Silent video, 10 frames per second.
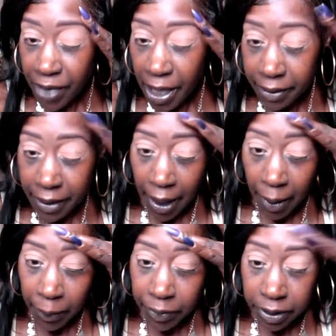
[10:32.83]
find
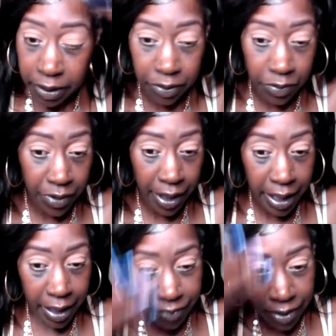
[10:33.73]
out do
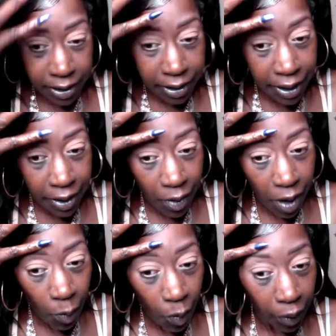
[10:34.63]
they even
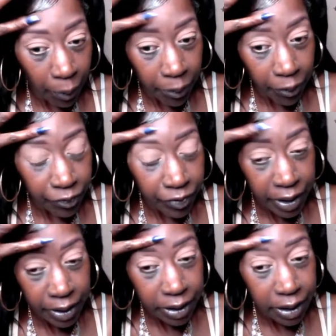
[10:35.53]
sell a waterproof
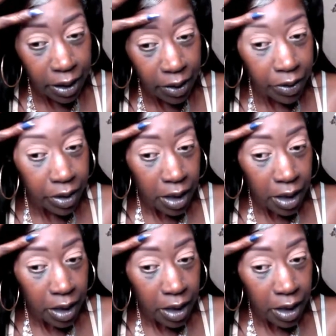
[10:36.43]
concealer.